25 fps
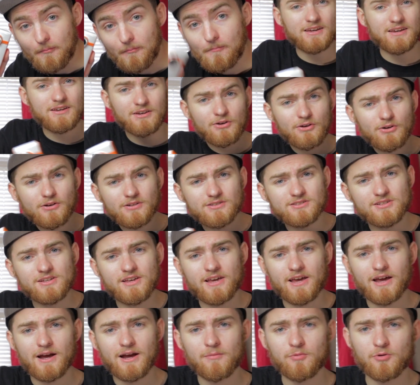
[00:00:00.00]
Here is a
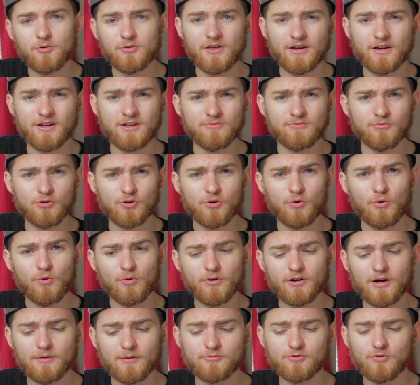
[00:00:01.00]
camera that can
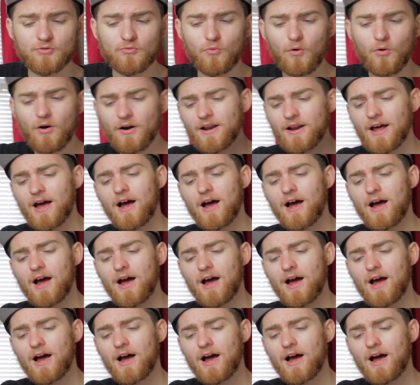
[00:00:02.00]
record up to 1